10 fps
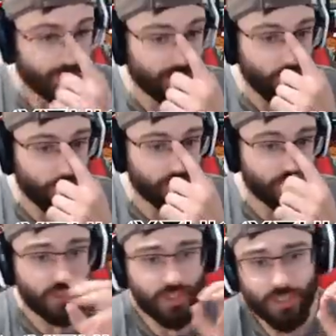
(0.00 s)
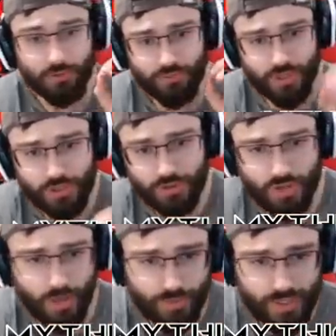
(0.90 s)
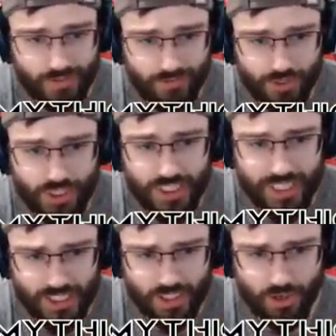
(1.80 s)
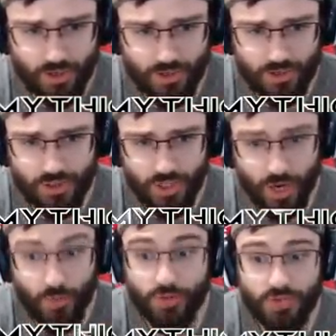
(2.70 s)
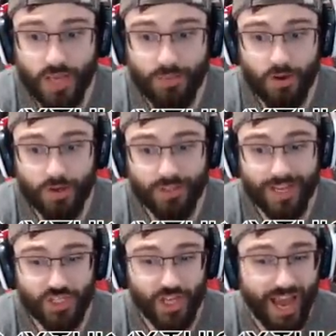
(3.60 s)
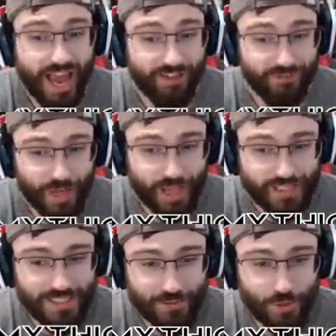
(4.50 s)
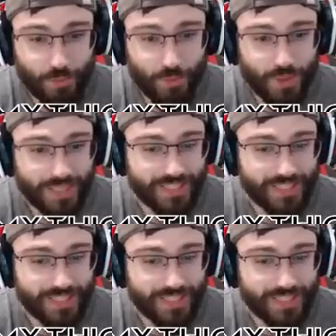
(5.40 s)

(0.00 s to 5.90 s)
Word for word: which the original drop rates for 6 stars, when those came out, it was actually half that, 0.1%.